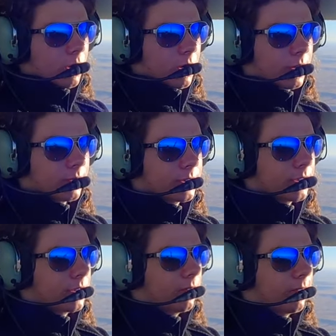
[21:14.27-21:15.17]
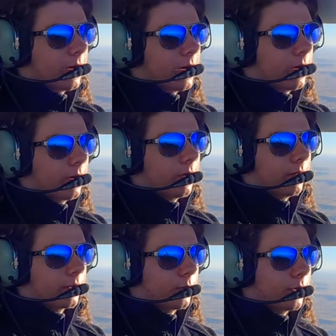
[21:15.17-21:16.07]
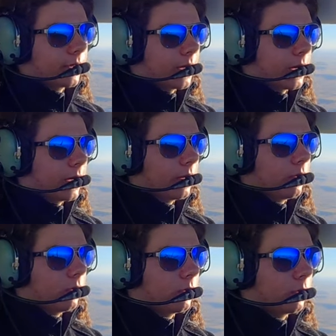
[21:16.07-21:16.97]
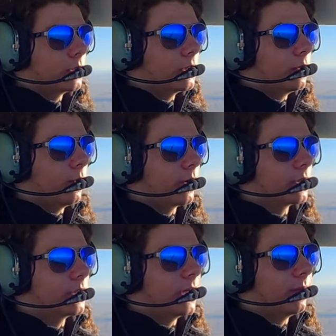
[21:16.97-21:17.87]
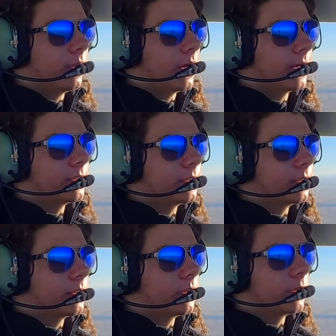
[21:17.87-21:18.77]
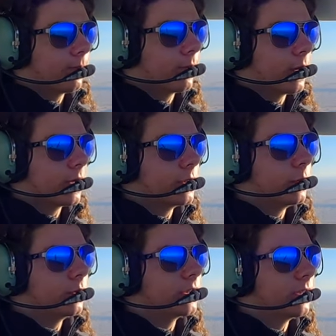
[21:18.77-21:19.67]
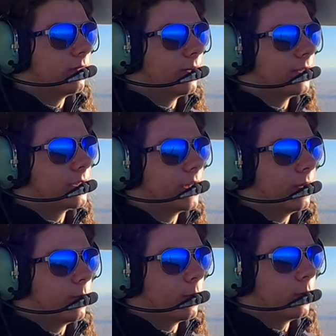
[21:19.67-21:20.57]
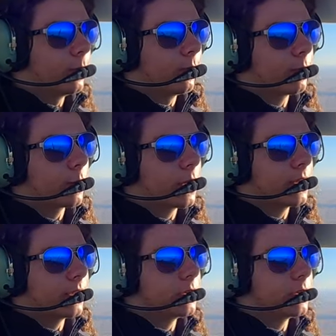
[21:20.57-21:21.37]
All right, there's 65, let's bring to idle. See where it stabilizes. Actually holds itself very stable at that